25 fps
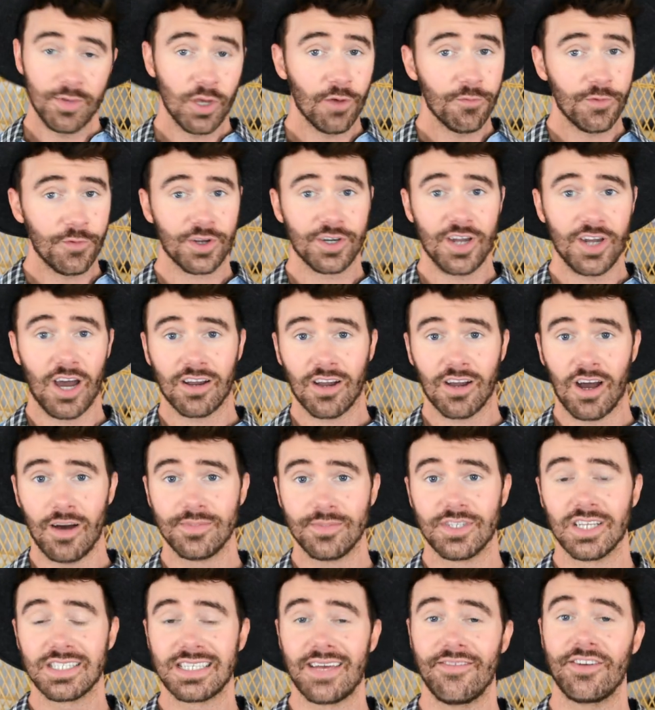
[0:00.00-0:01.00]
Hilfiger dot com
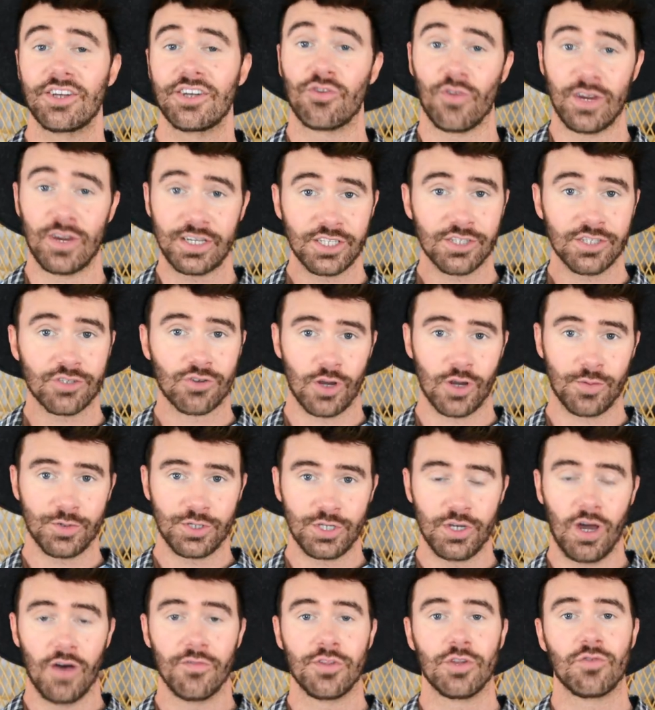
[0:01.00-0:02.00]
does have a great
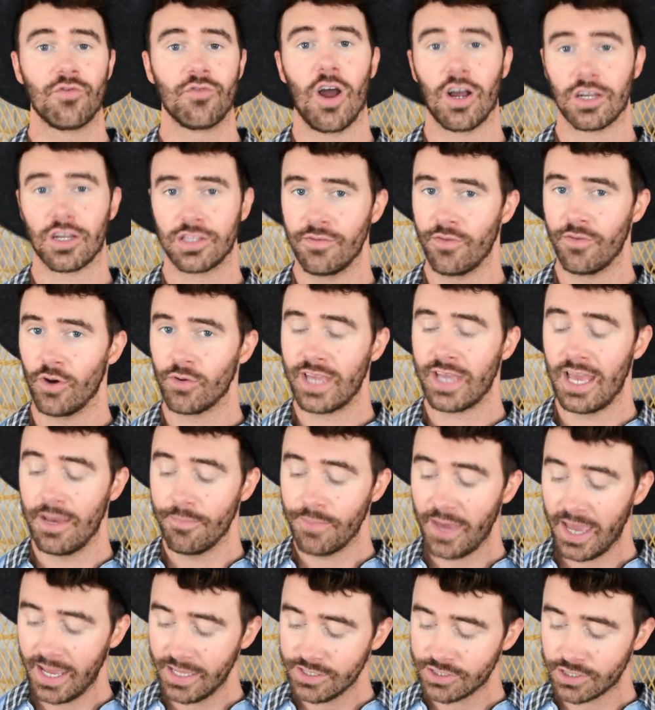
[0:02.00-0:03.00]
description of the Rock the Vote
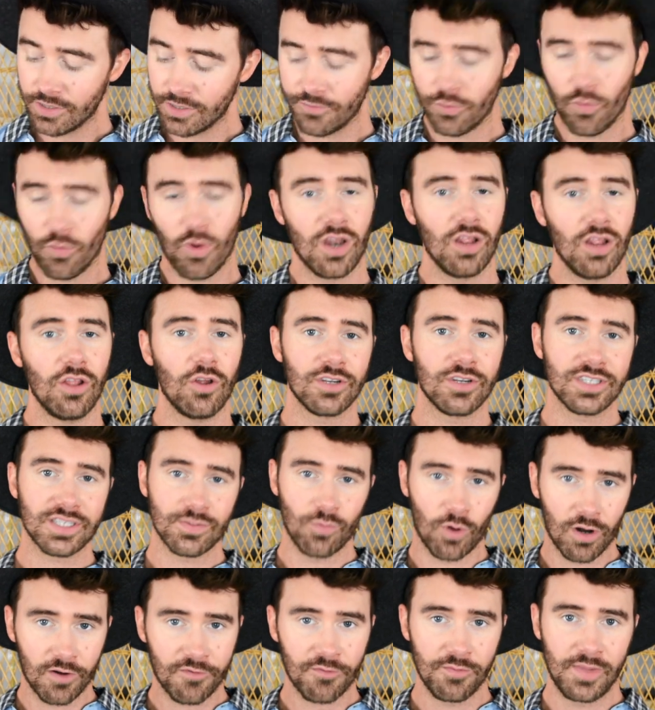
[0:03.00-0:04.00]
campaign, so if you want to learn
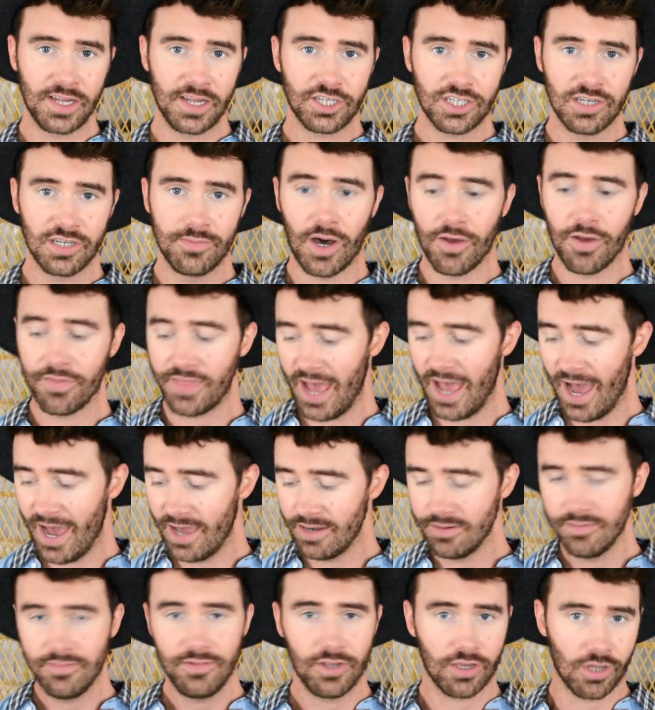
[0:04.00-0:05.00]
some more information about
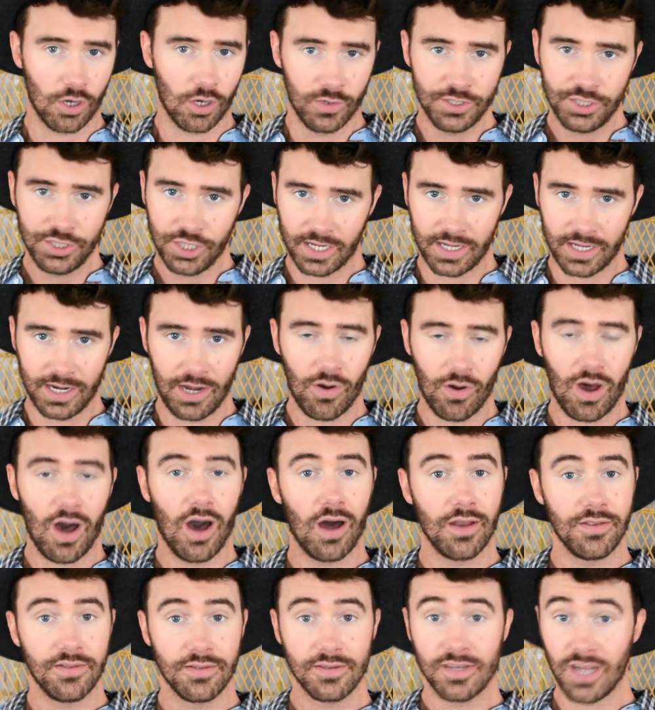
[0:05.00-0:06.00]
that, you can always check it out
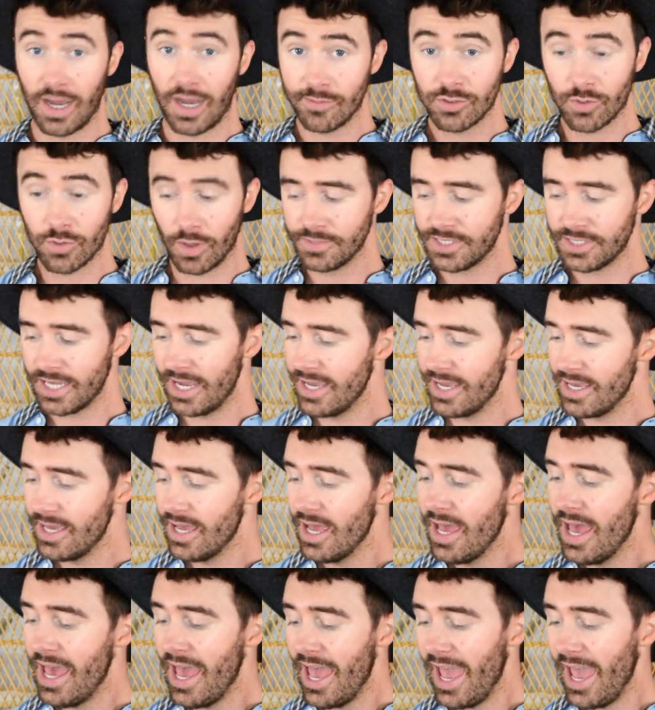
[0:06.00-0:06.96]
on Tommy's website.